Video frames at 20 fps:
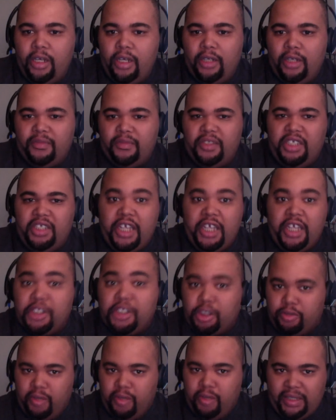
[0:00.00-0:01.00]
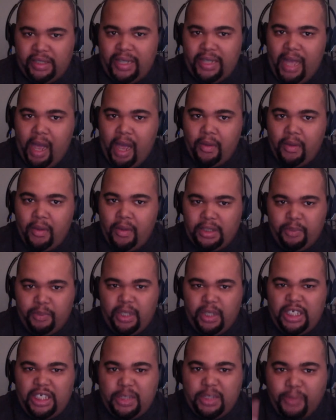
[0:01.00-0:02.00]
the interest now is
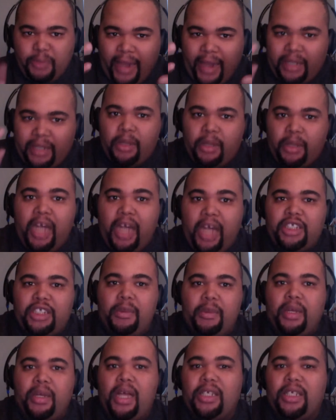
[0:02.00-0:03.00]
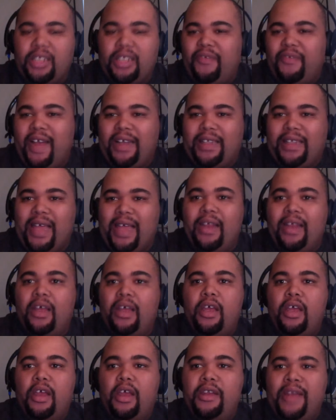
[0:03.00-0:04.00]
spiked up a notch now because of the fact that
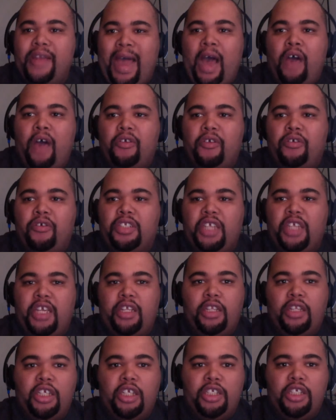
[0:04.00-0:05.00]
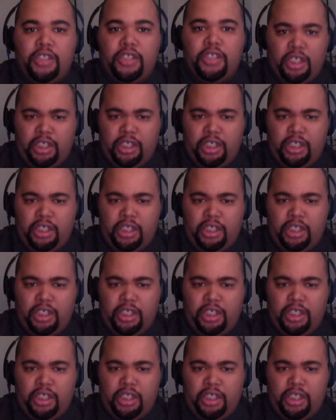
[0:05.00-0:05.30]
now you're seeing, because you see a